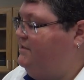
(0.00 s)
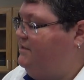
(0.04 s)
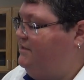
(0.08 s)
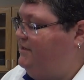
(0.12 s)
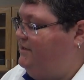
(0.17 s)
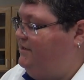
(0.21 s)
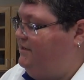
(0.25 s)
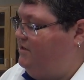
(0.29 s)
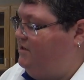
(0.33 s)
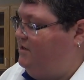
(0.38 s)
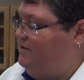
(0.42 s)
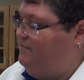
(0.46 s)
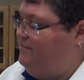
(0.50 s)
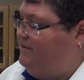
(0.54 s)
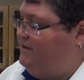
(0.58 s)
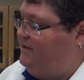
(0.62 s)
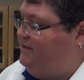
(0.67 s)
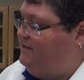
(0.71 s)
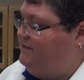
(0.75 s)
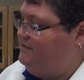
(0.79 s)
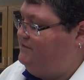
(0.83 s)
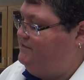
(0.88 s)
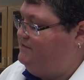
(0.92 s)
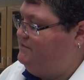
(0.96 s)
in our
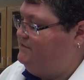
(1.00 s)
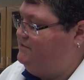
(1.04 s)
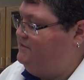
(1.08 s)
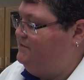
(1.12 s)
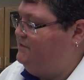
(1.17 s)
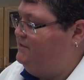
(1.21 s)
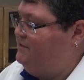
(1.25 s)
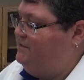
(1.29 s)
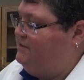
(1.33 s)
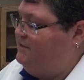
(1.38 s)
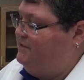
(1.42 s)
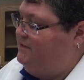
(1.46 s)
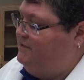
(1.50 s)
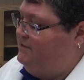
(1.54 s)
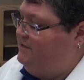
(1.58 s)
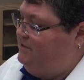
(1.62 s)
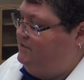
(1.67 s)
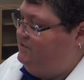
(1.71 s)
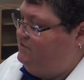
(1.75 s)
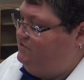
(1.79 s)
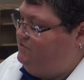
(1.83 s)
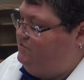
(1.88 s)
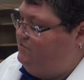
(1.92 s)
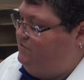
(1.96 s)
bodies
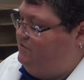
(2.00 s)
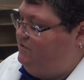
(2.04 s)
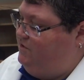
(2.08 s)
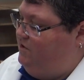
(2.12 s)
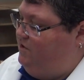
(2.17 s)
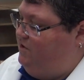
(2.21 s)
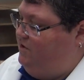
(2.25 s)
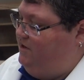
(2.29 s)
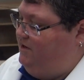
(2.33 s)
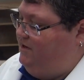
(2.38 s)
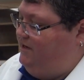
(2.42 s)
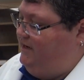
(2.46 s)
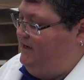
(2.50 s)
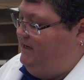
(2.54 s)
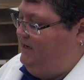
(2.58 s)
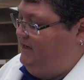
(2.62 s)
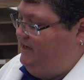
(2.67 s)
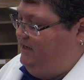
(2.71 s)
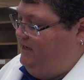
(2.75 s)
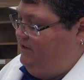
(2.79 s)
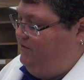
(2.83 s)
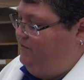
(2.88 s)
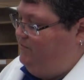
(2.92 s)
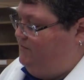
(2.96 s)
to an RNA
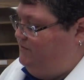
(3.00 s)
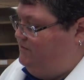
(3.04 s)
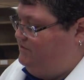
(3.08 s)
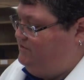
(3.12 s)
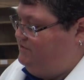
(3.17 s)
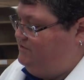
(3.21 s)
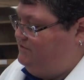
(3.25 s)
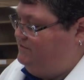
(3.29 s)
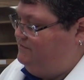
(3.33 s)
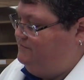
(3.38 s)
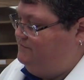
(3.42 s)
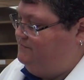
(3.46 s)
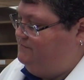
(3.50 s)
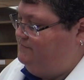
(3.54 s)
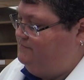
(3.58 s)
language.